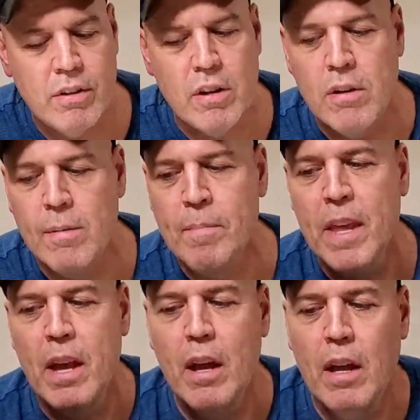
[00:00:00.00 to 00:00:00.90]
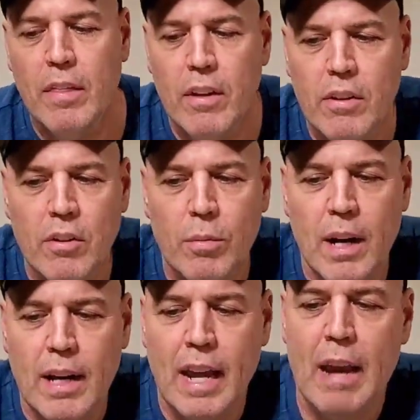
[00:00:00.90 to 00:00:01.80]
So this is
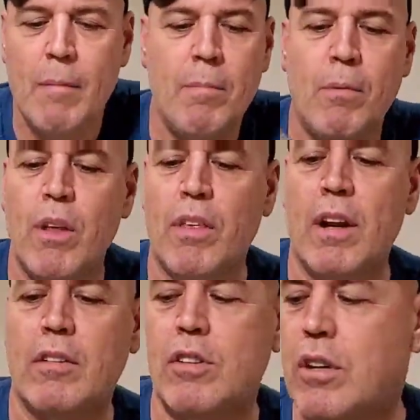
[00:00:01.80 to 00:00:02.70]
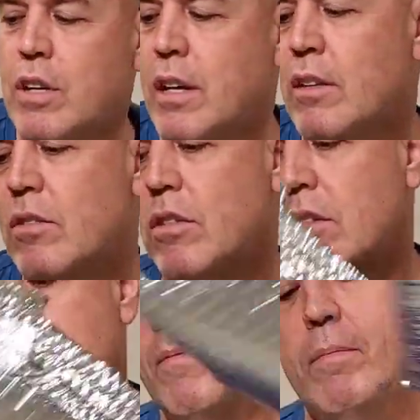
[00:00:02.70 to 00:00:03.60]
what I came up with, and I'll show you. It's
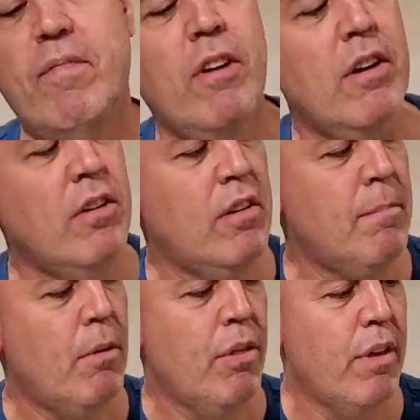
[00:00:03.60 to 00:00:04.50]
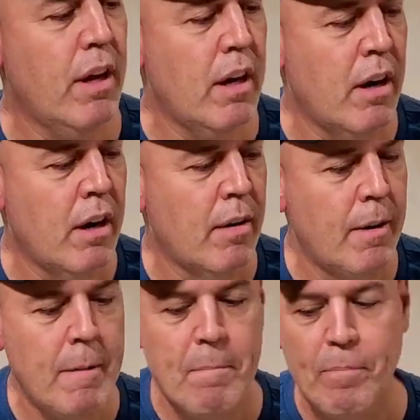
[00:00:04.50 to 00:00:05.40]
just a very simple thing here.
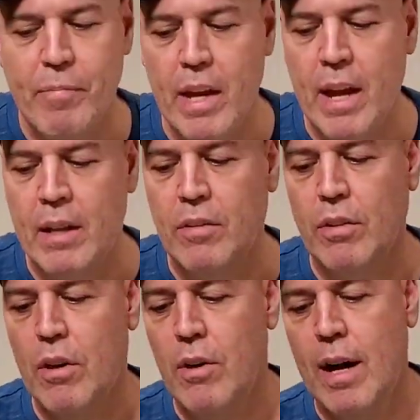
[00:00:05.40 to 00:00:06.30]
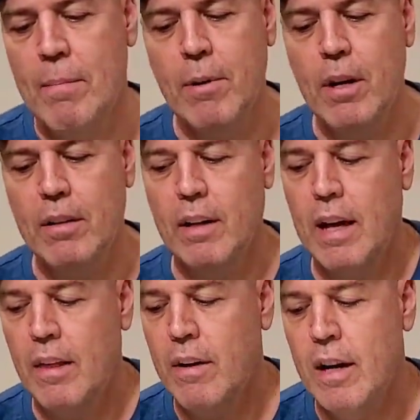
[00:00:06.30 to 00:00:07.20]
And so I put it
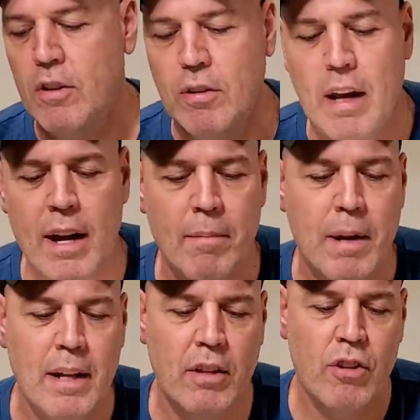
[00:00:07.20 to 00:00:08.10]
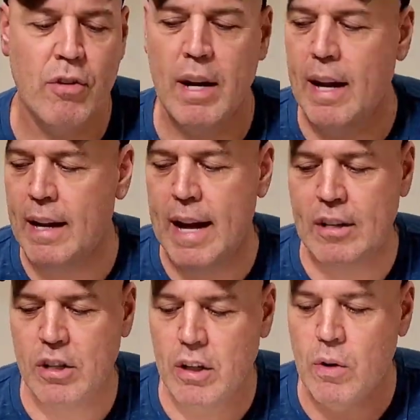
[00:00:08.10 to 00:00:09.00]
together. I just kind of made the tray. I
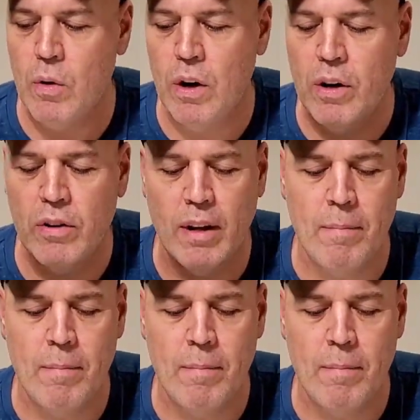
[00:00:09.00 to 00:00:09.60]
notched the corners.